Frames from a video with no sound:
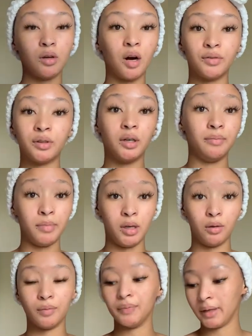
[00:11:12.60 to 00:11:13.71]
after a meal.
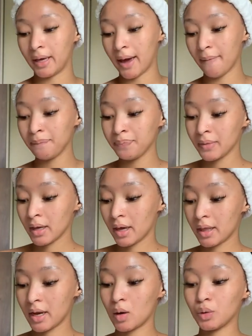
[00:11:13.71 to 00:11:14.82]
Yeah, and
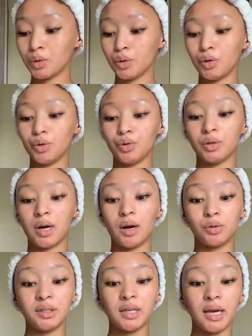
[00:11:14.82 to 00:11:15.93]
then I
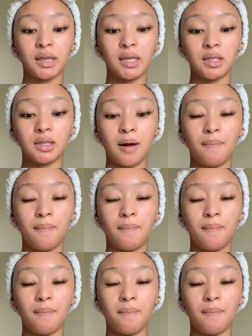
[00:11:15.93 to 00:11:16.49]
also take these